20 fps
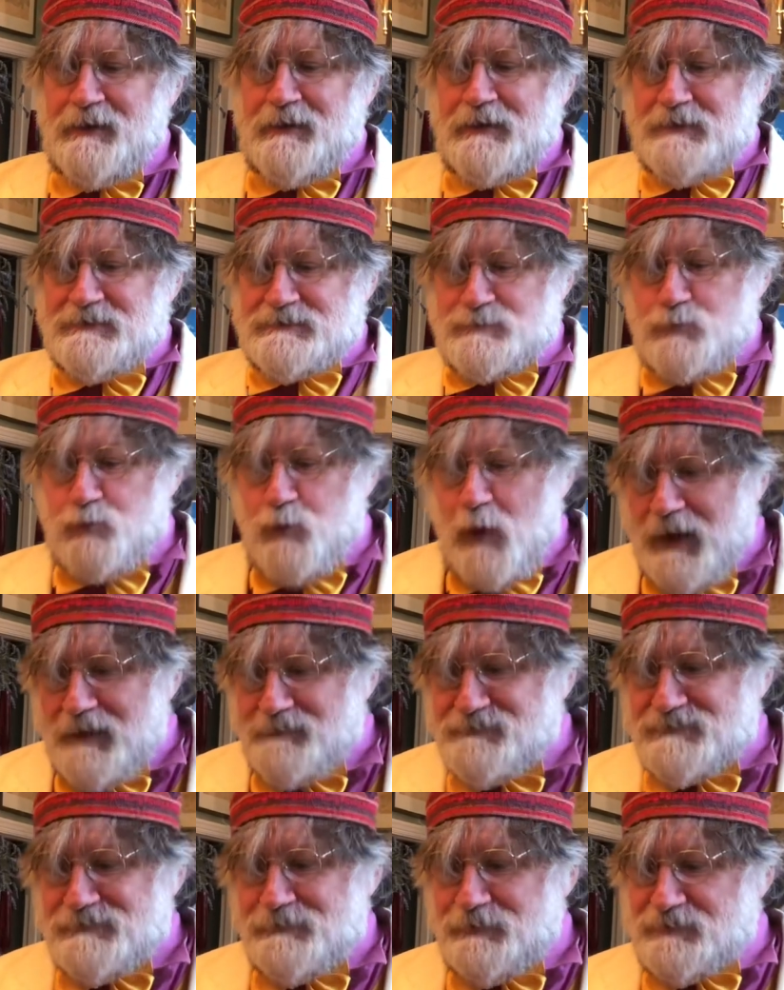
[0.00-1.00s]
His
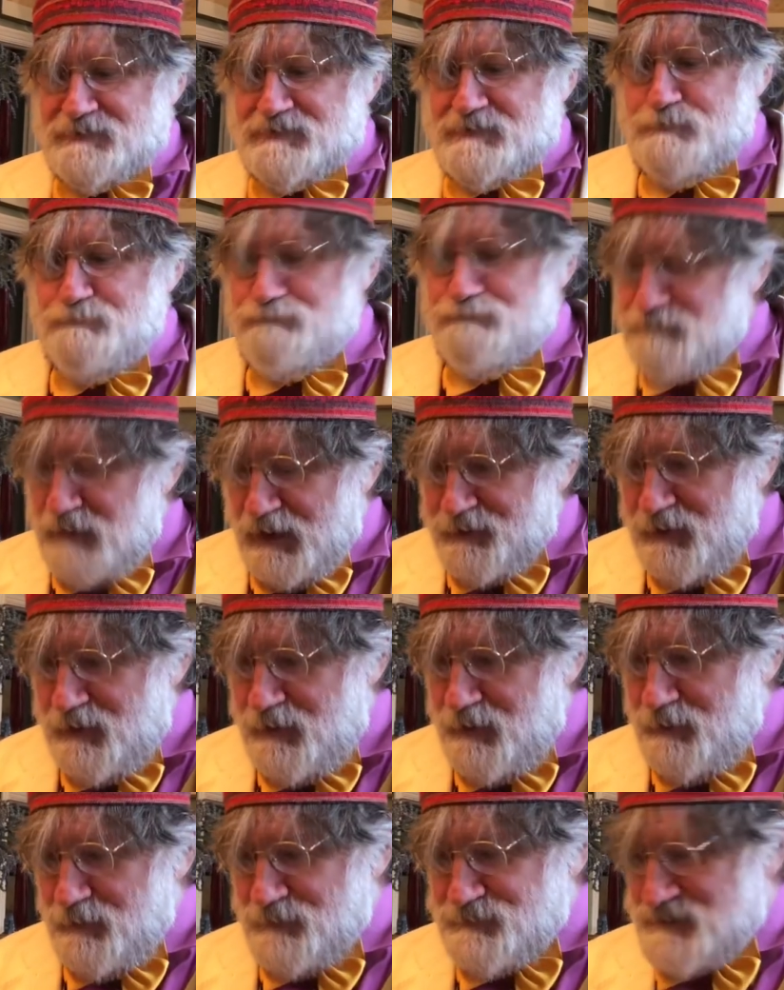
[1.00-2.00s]
wife's lost
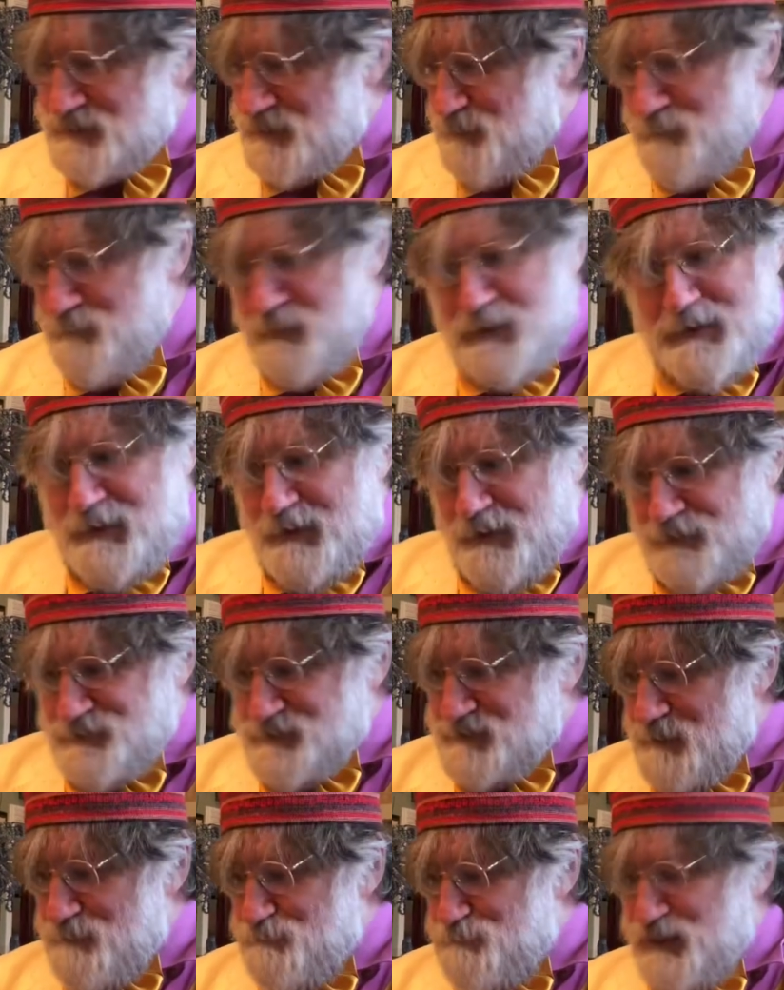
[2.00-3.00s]
money on some on
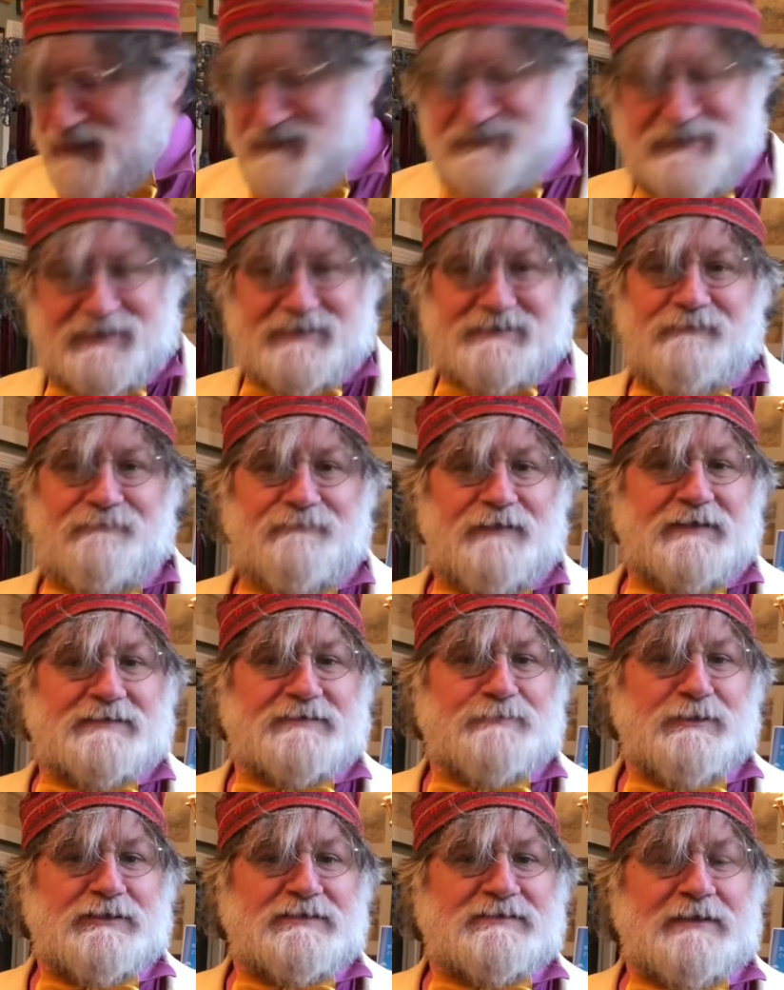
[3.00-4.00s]
some business
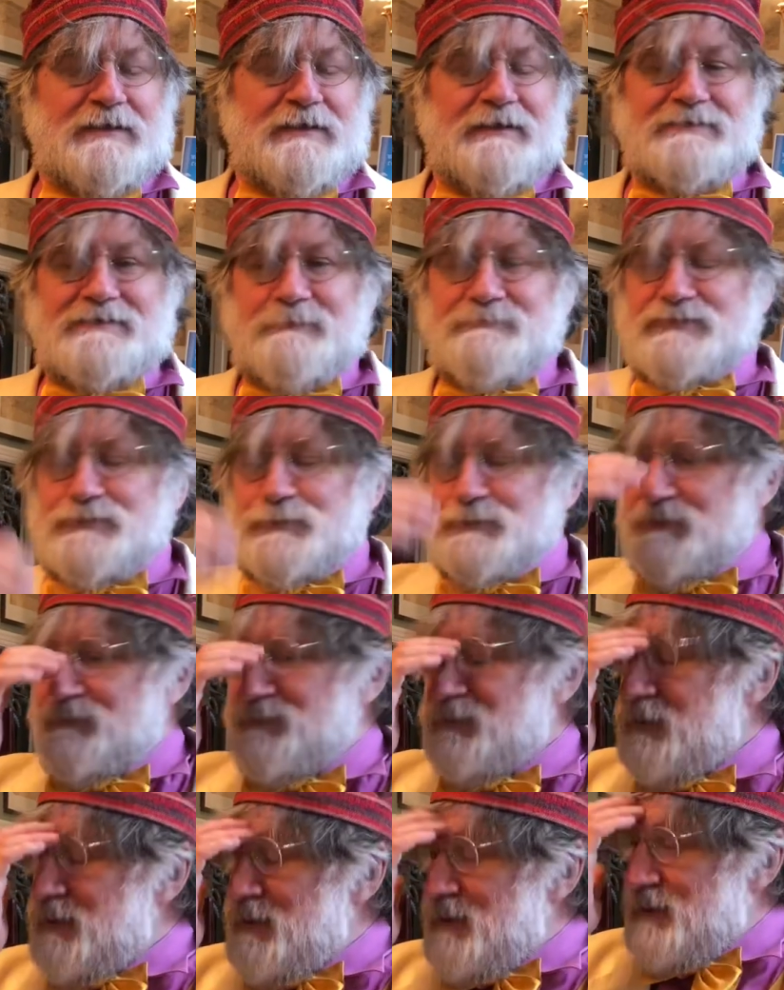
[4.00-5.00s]
investments in some sort
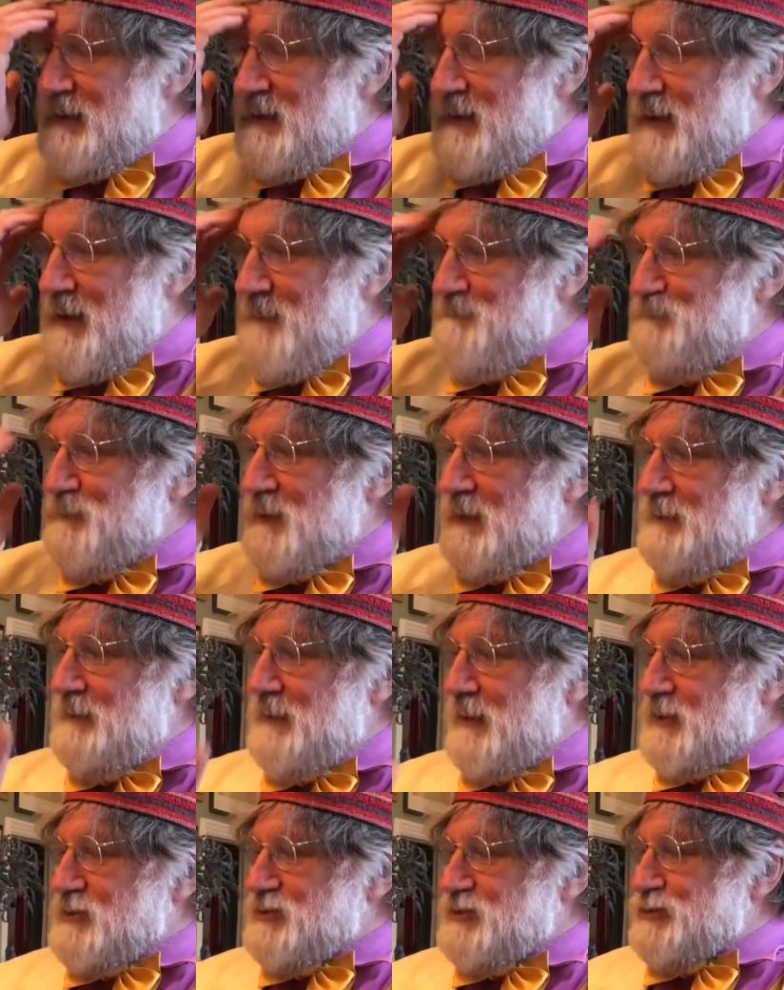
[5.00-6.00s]
of um,
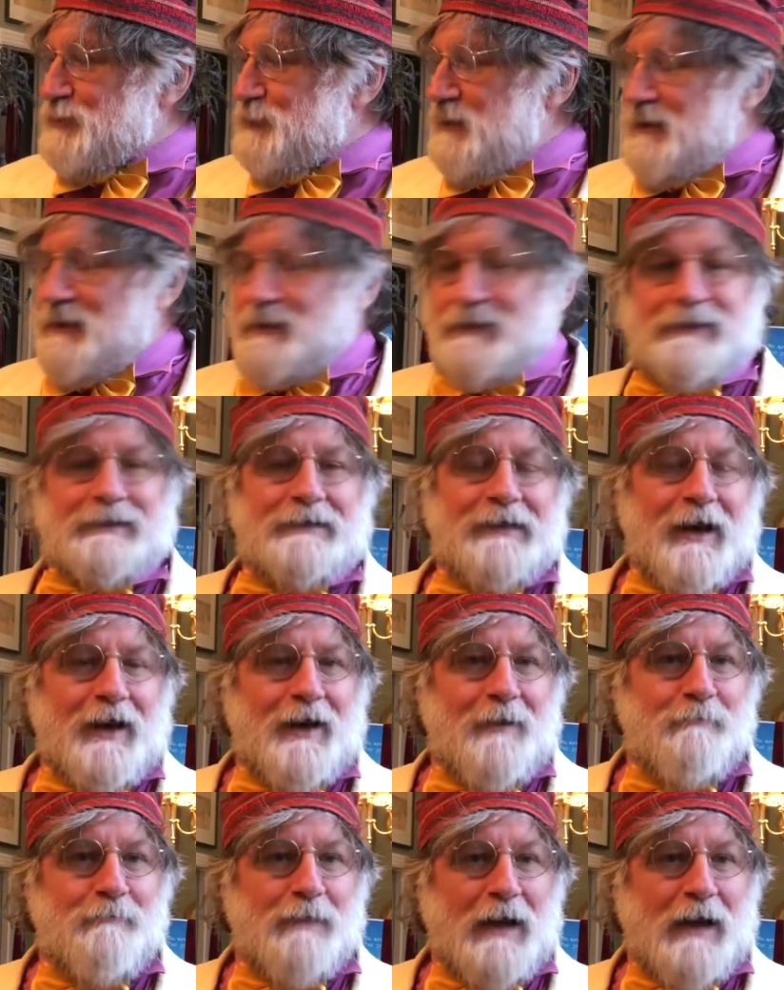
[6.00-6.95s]
luxury club.